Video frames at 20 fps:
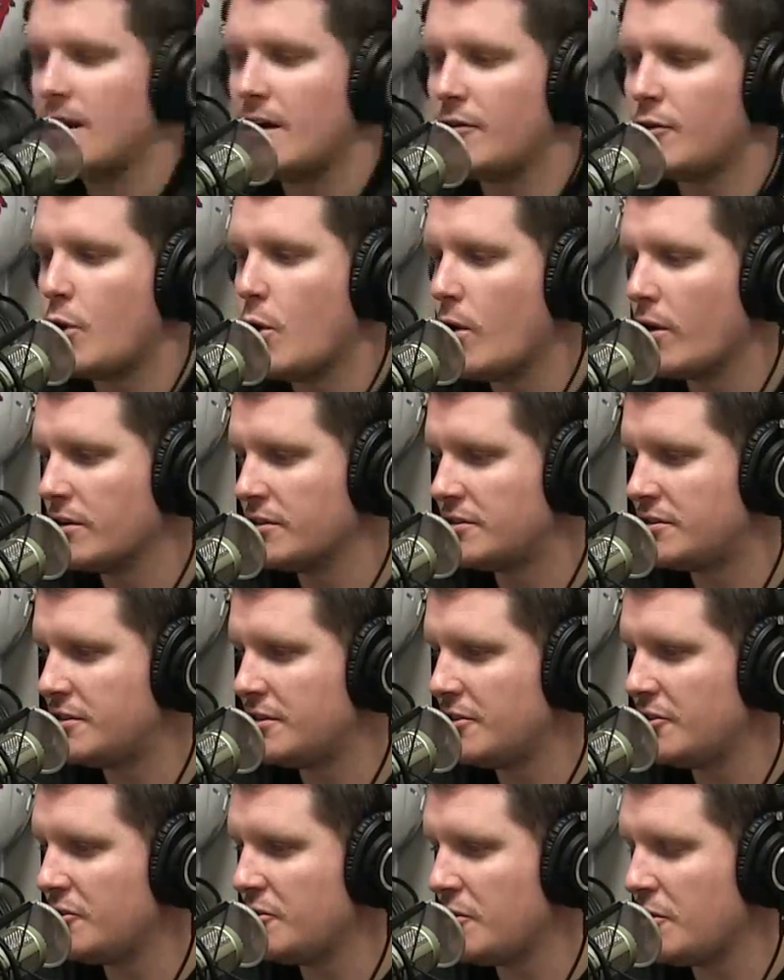Of course,
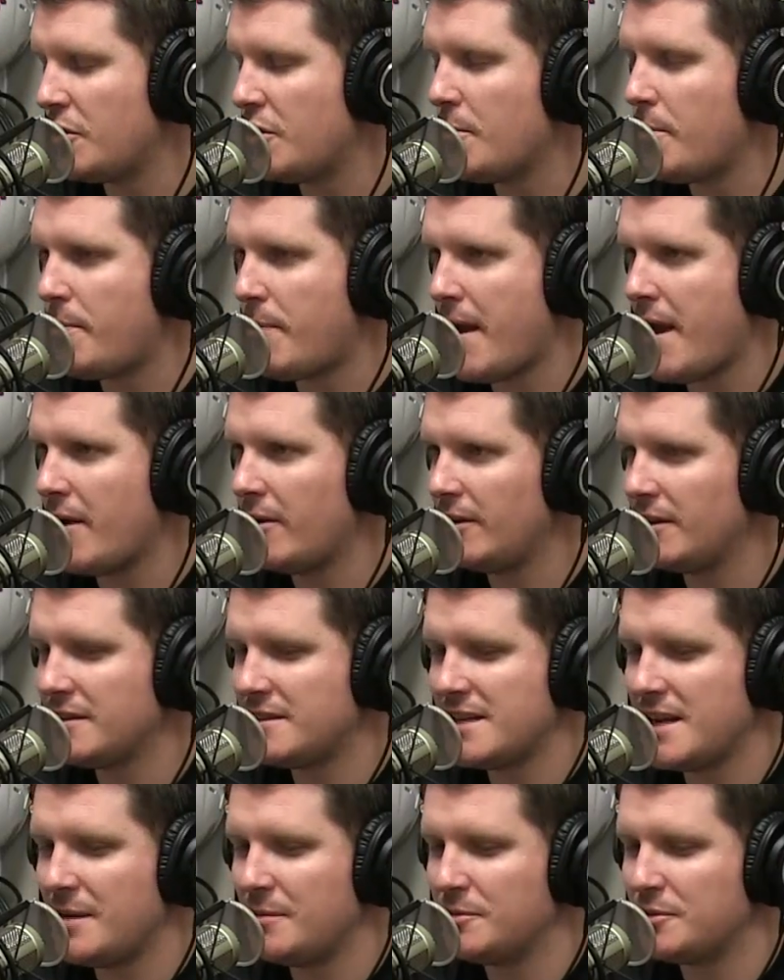the Pearland
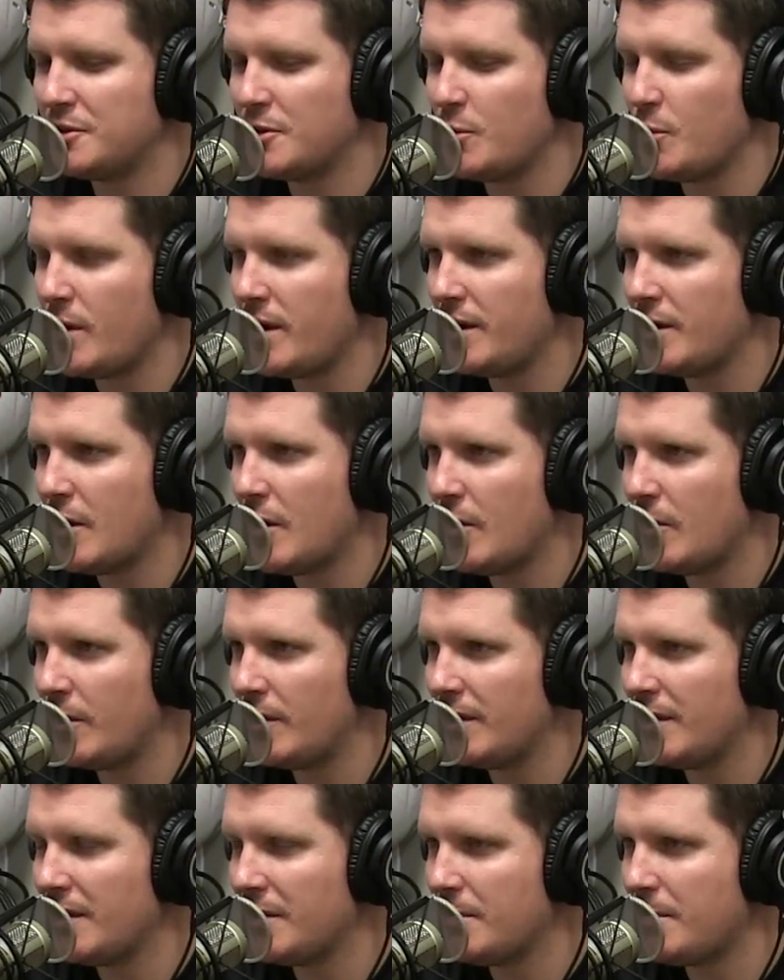teams that we know
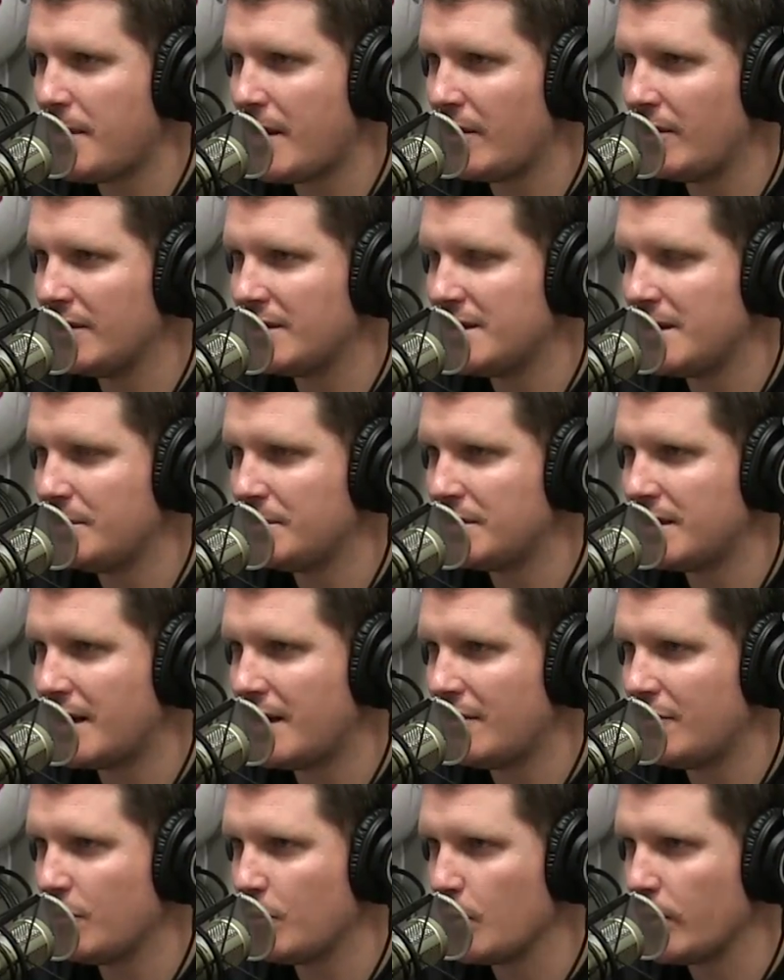and the Pearland teams that
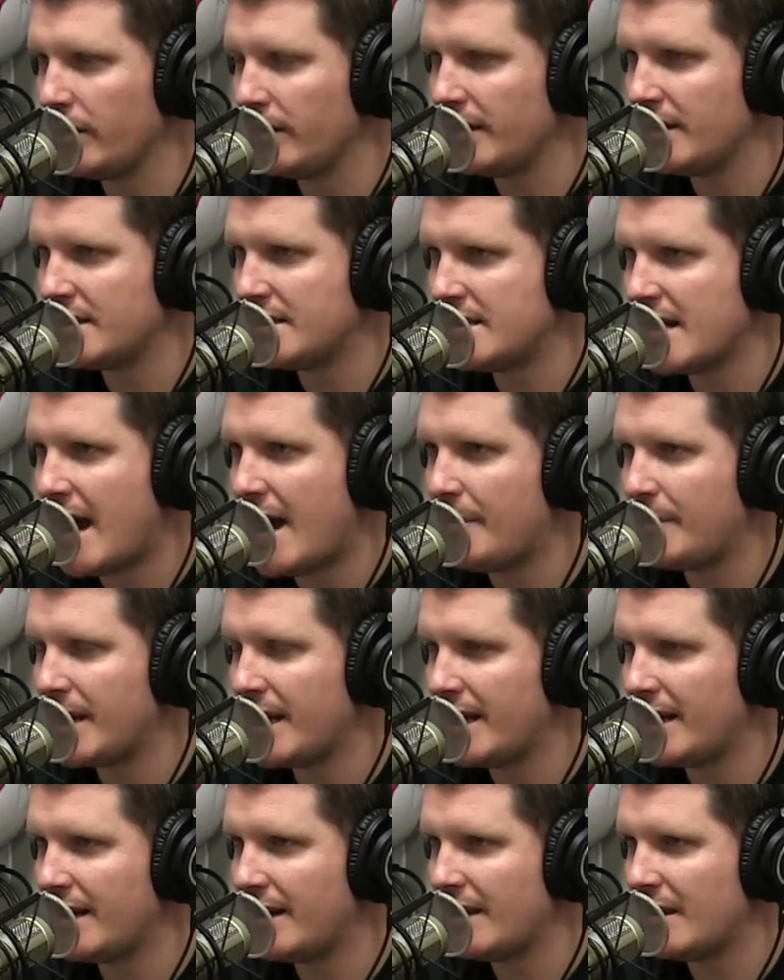have really
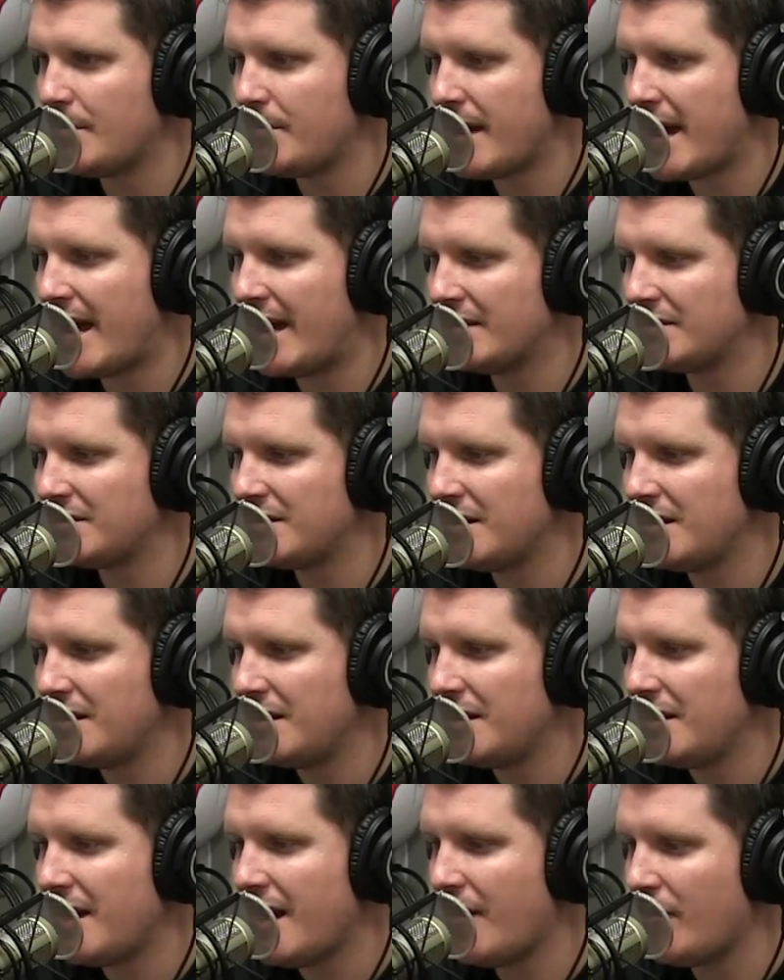dominated in the past
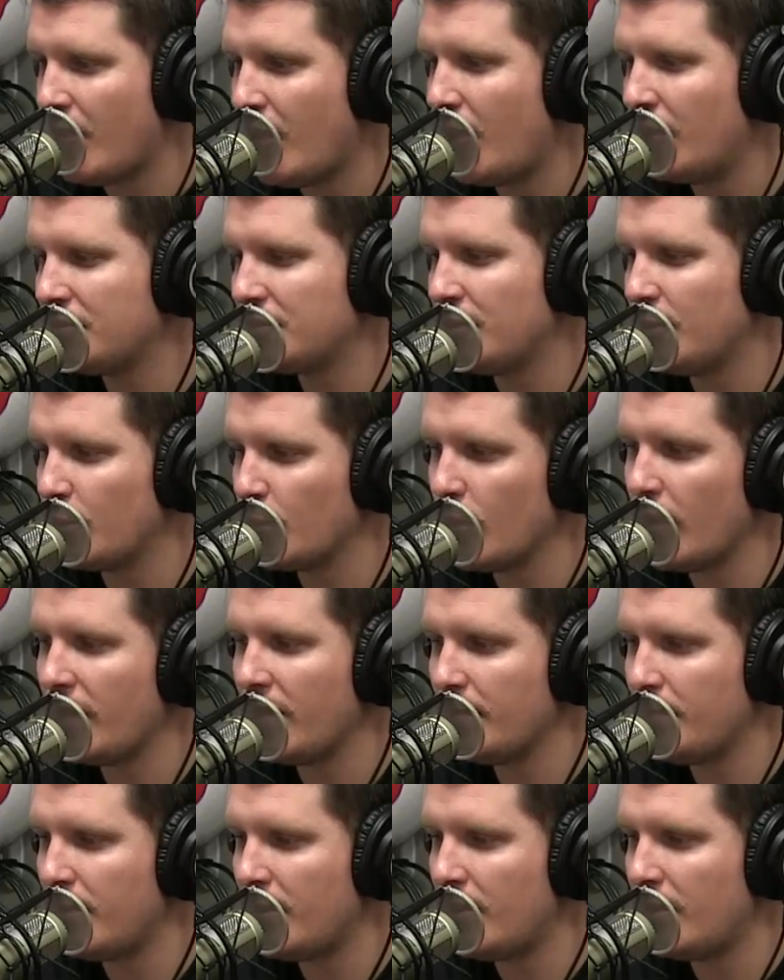have also run
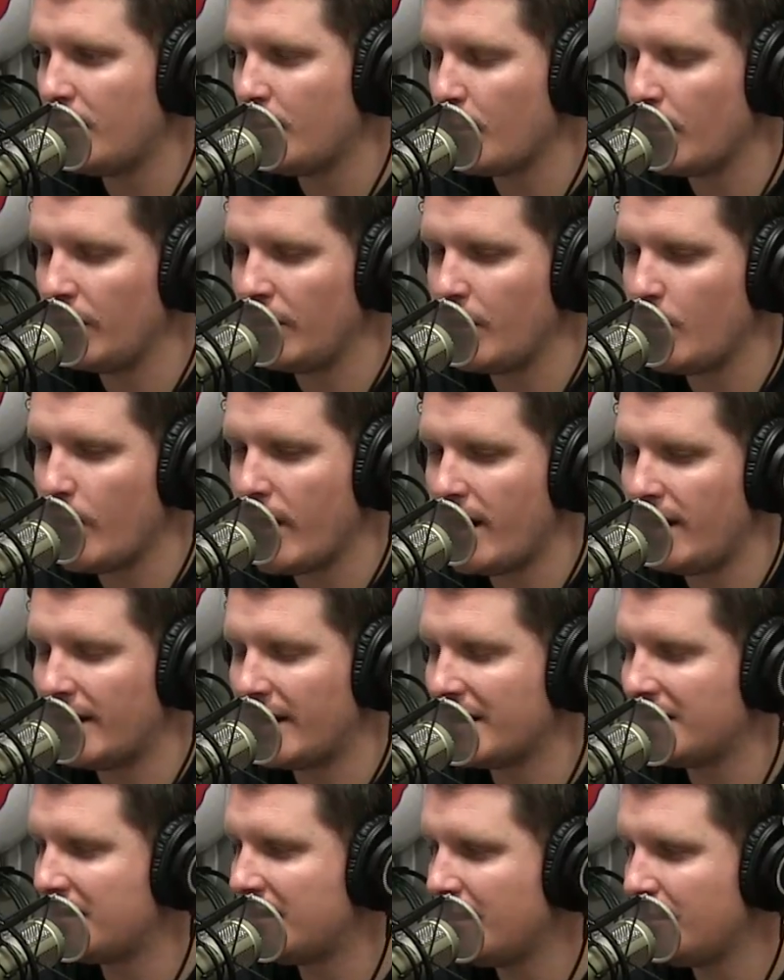the ball really well,
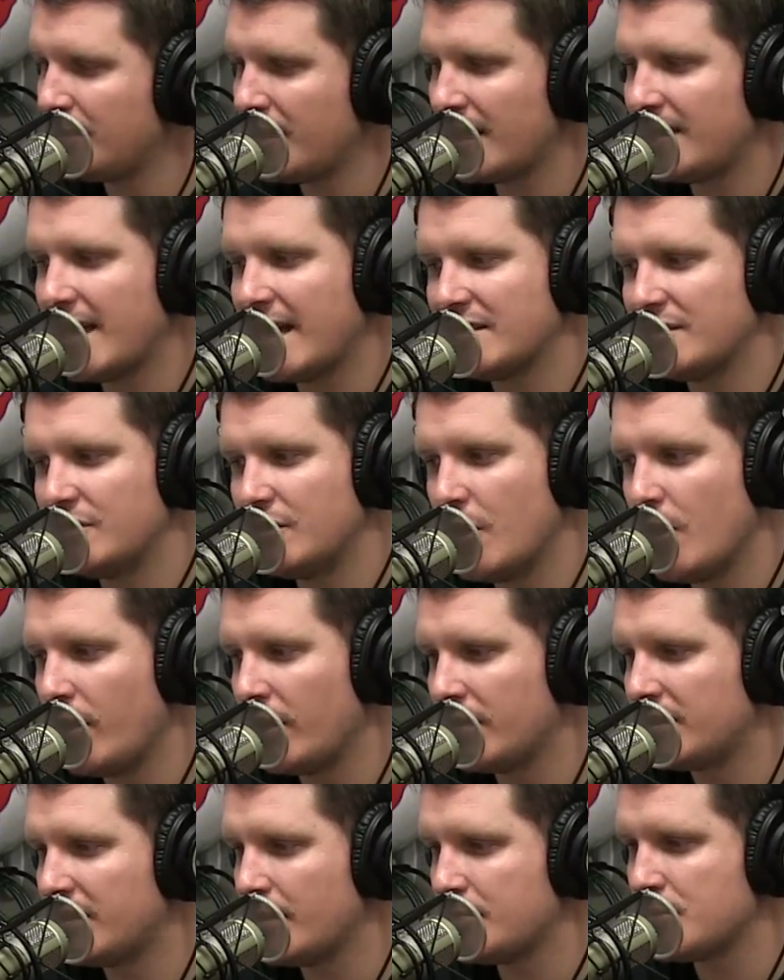and it seems like that's no
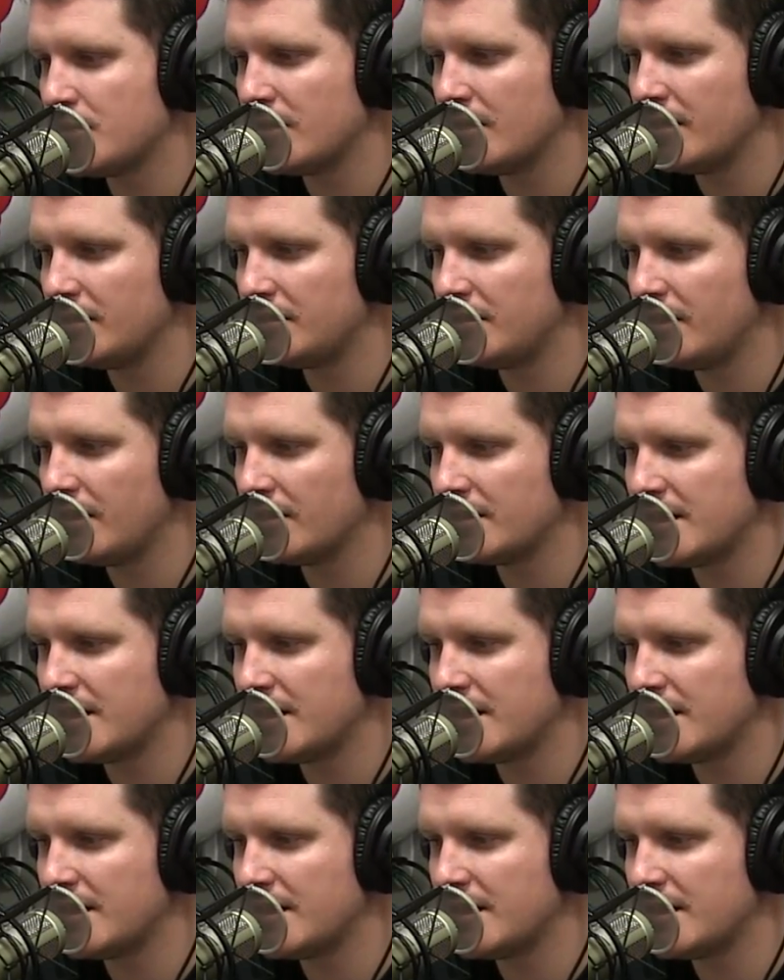exception this year.